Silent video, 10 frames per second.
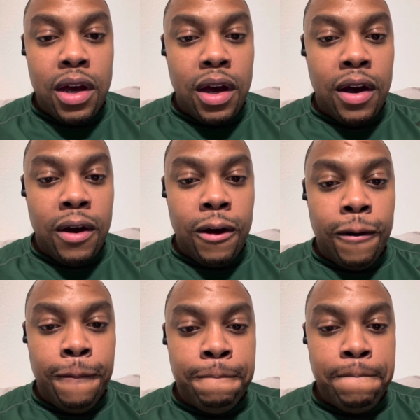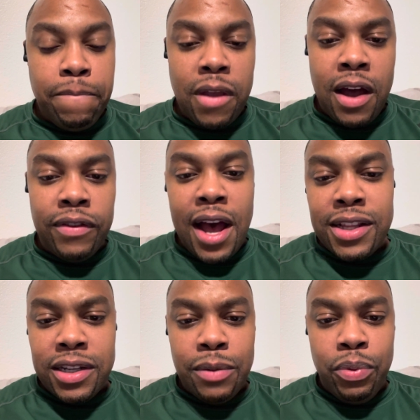I've got
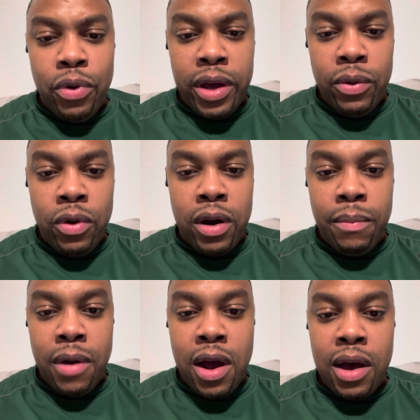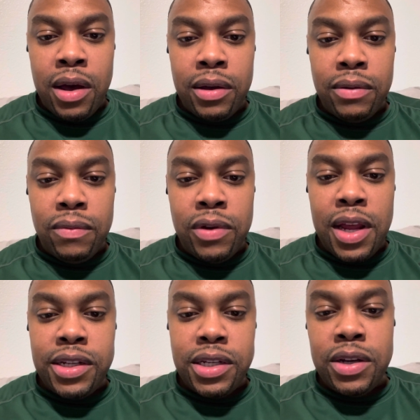to the point where my
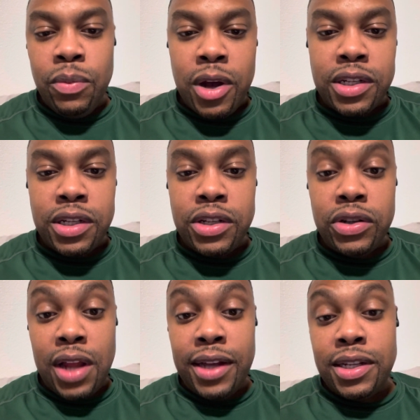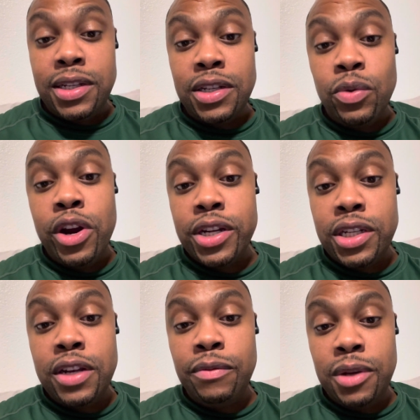relationship with my sister, like, this is where it
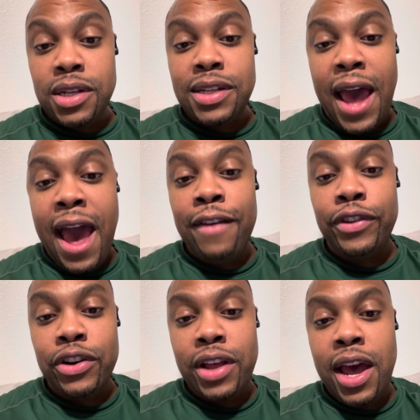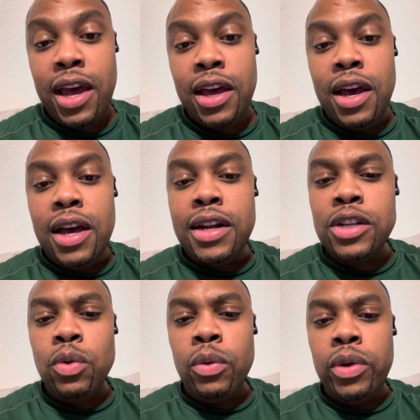shifts, because after that, that's
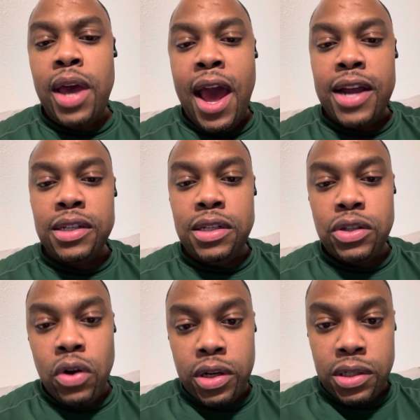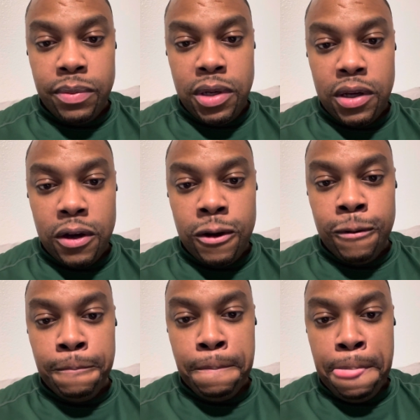where we actually started to
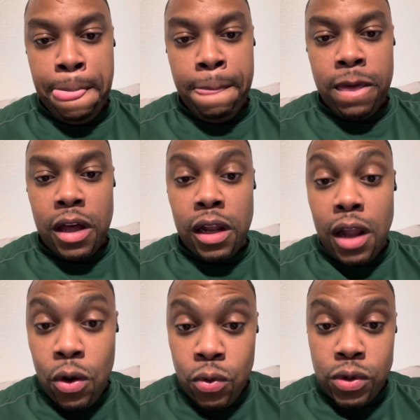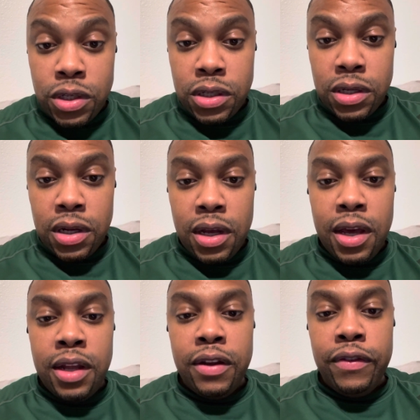become close
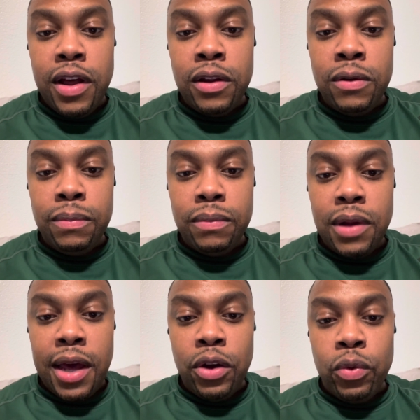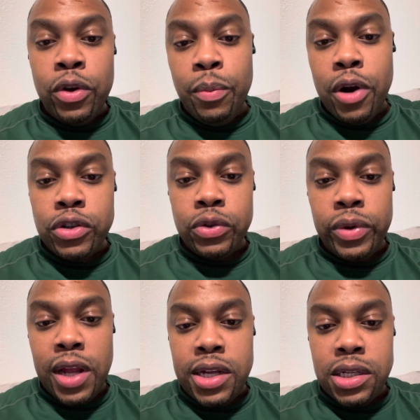and develop like a real personal
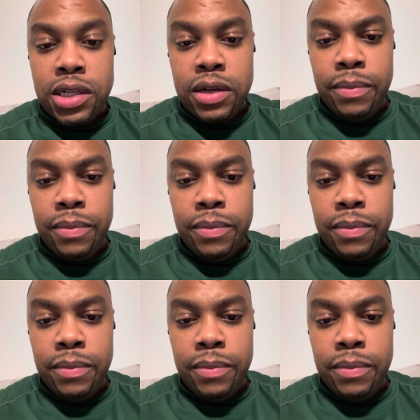relationship